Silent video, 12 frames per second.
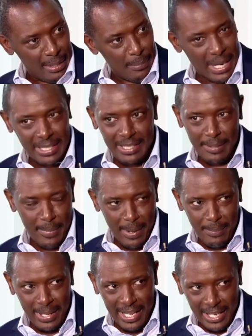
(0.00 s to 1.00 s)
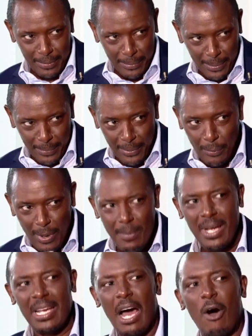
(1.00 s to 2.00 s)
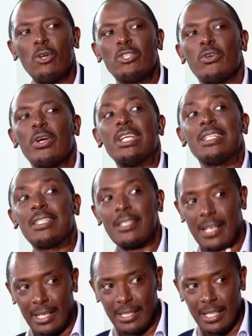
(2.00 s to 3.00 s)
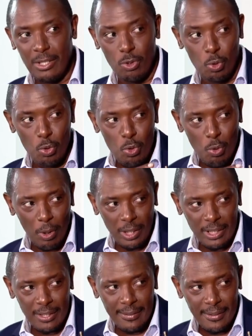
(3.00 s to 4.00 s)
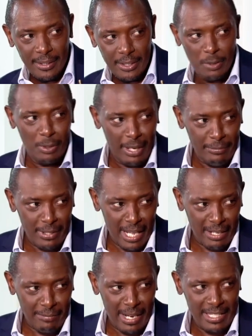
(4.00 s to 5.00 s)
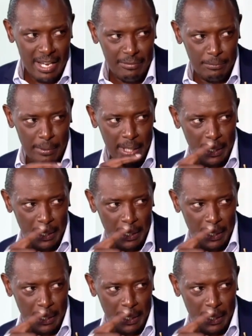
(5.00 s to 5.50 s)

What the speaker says: But remember that women are also instructed to do what? You left that verse halfway.